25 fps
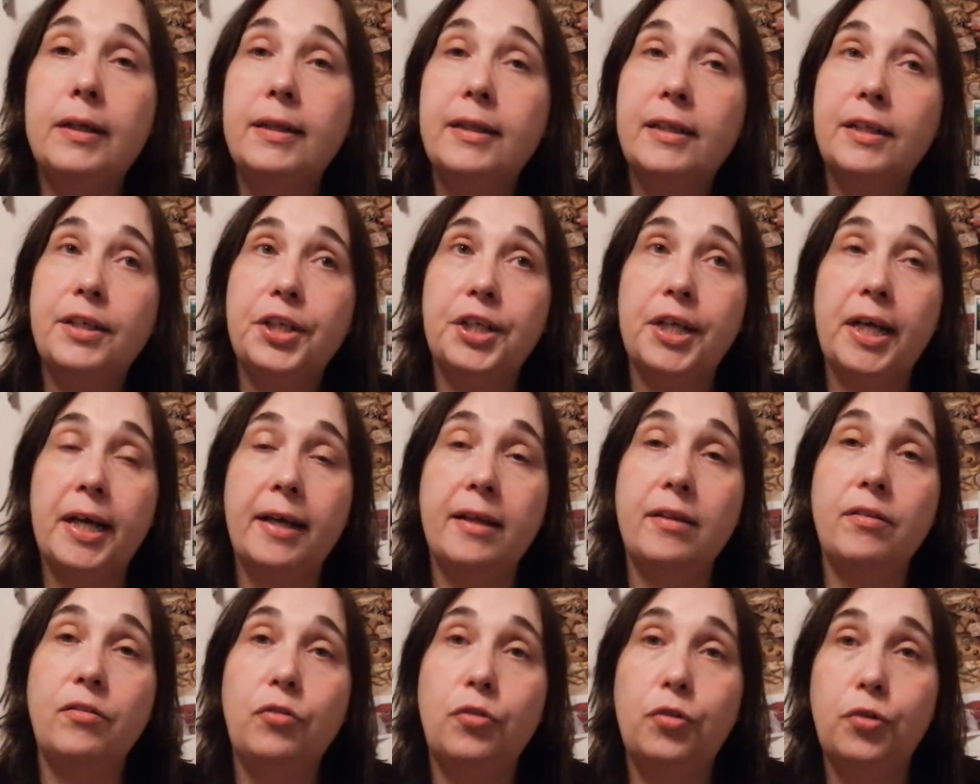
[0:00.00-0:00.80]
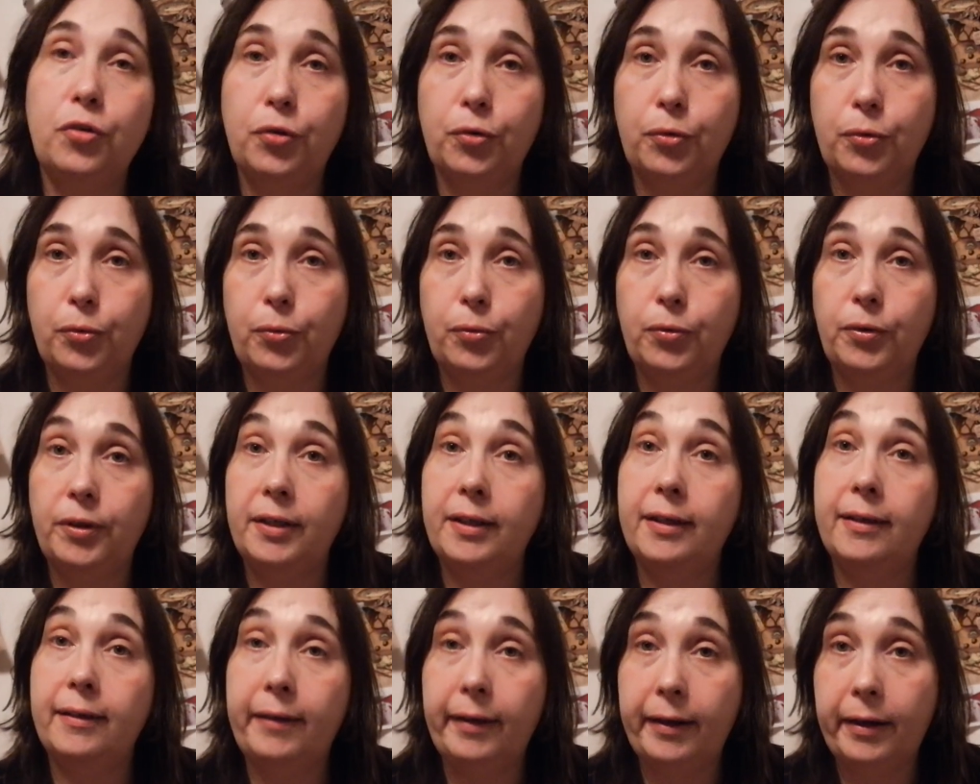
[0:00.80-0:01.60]
the chance to
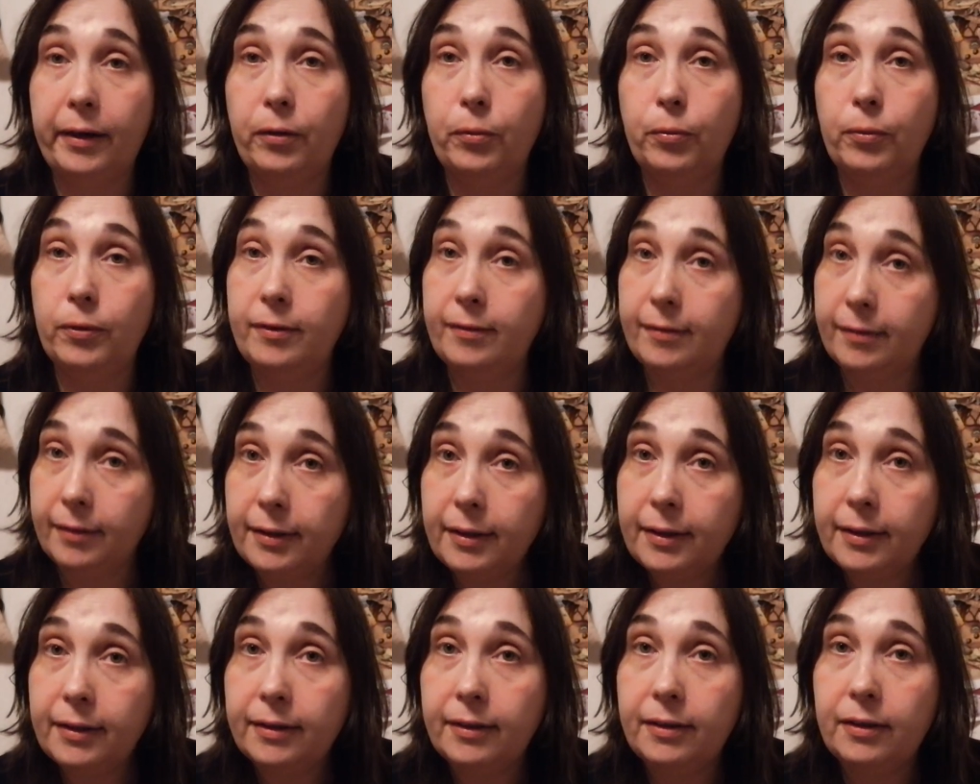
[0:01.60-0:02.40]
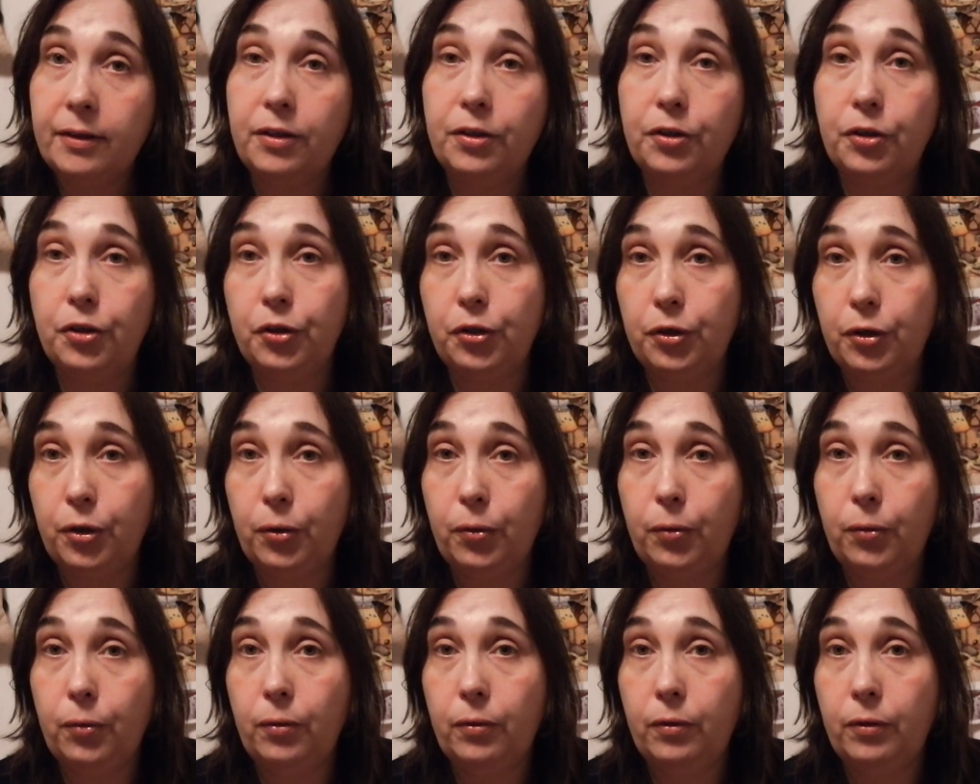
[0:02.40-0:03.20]
declare what's in it and
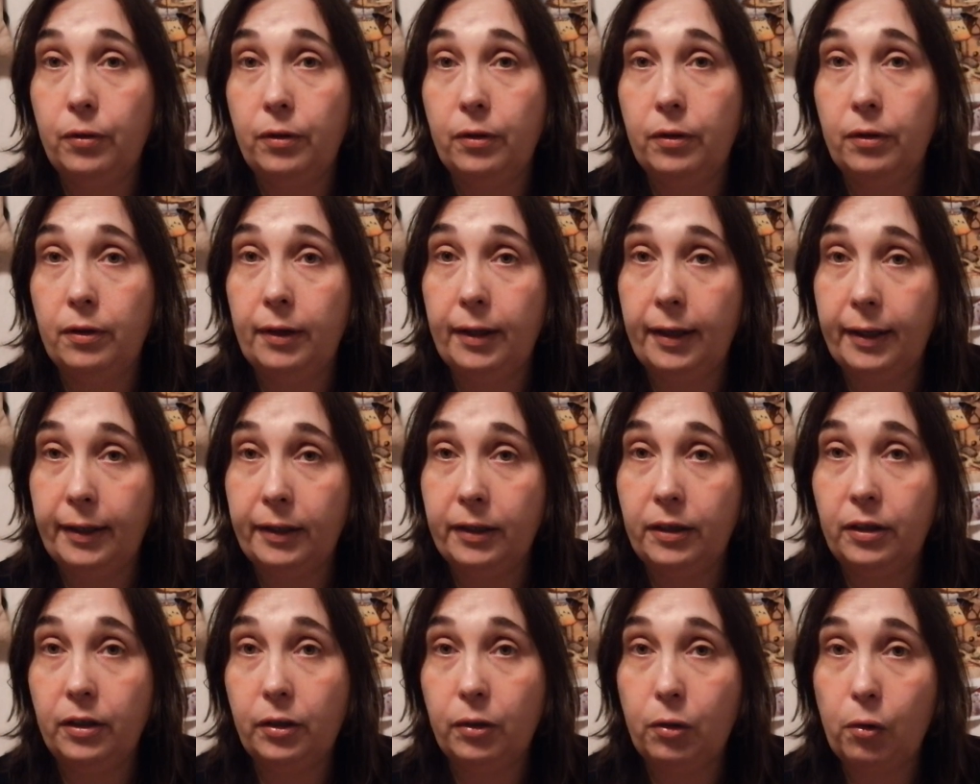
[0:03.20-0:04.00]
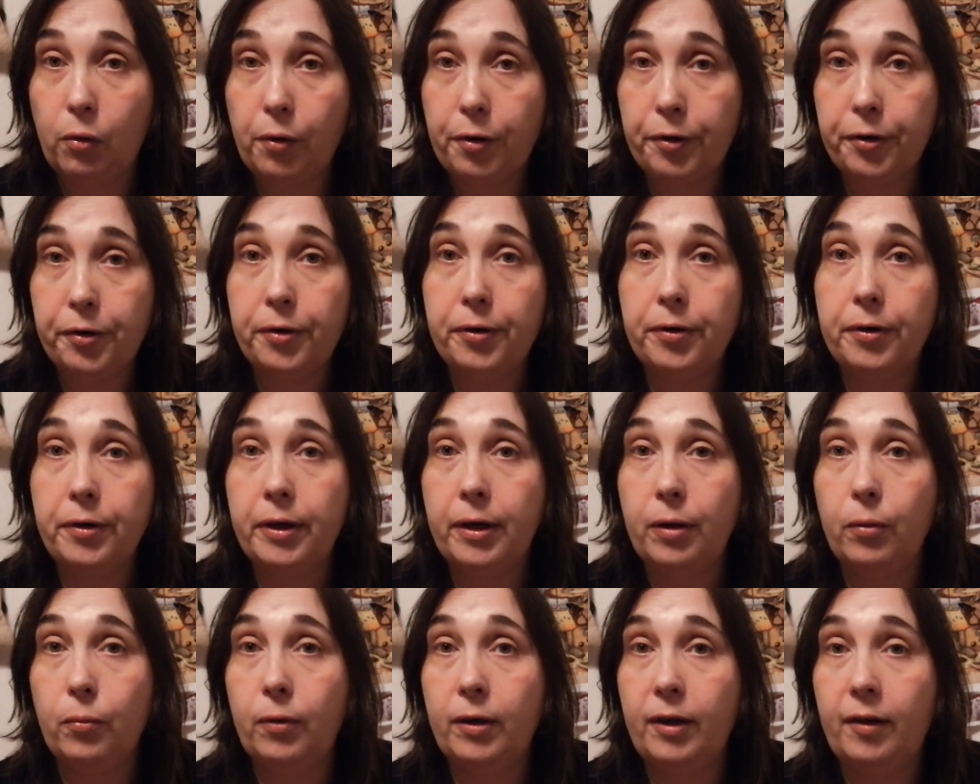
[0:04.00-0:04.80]
show like the order
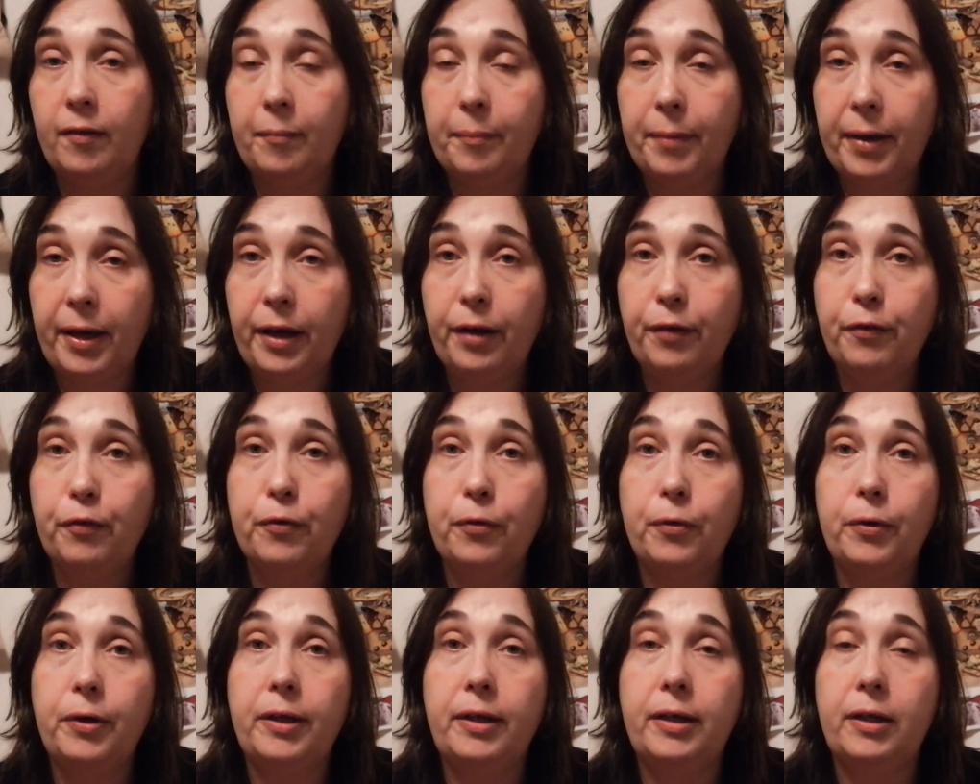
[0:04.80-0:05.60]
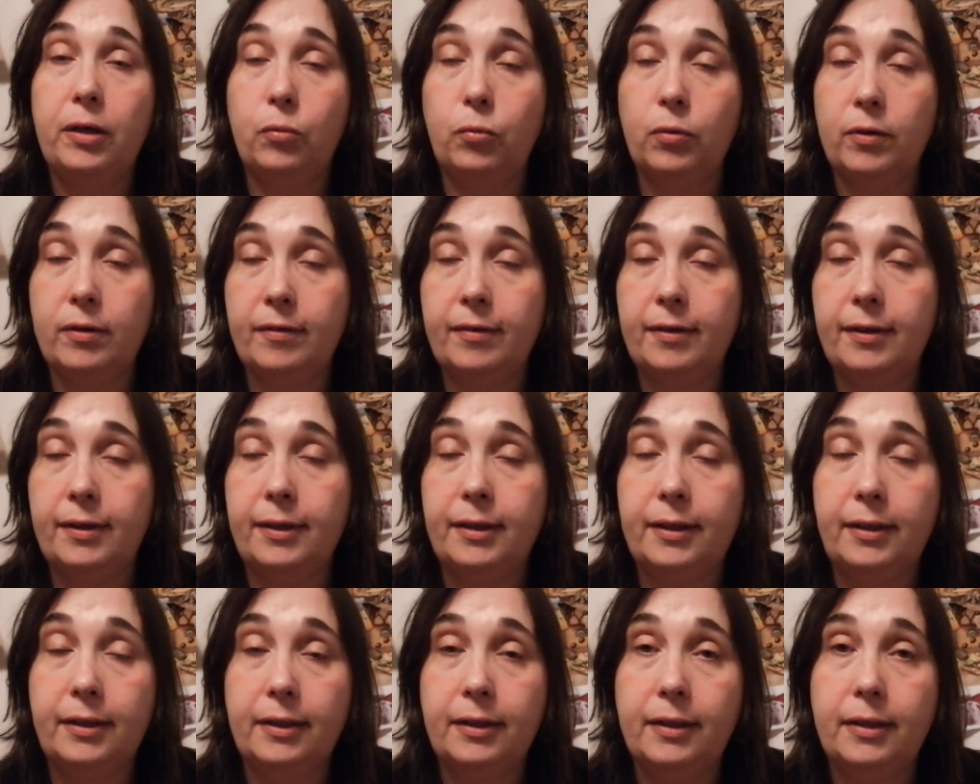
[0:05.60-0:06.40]
and what I've paid for it and what's in
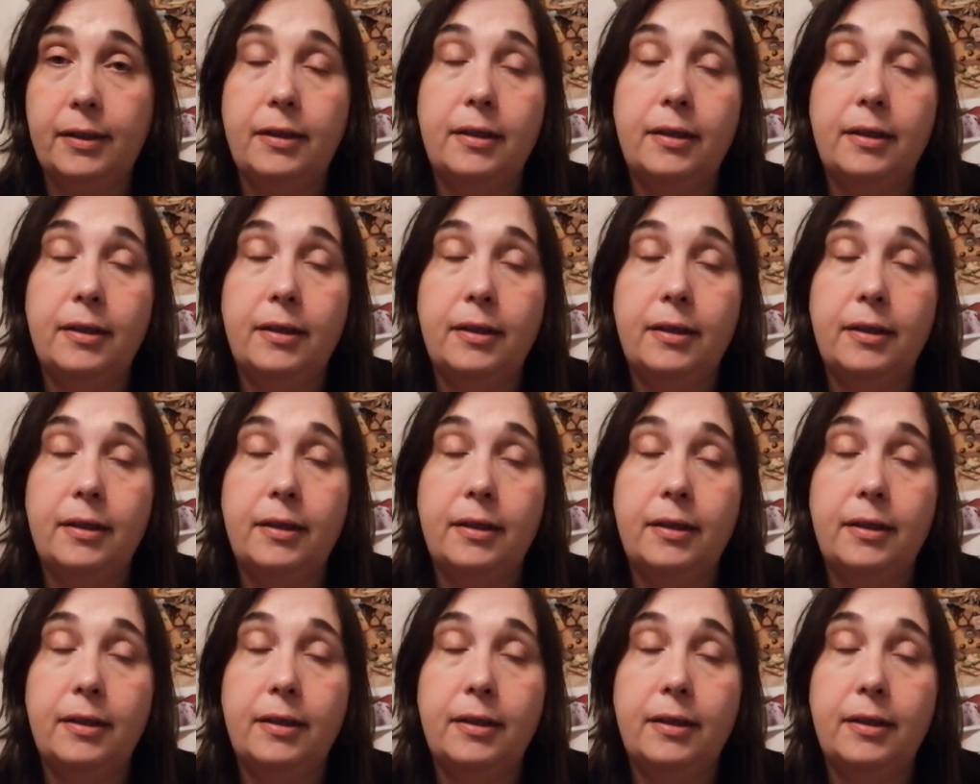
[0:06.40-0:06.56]
it.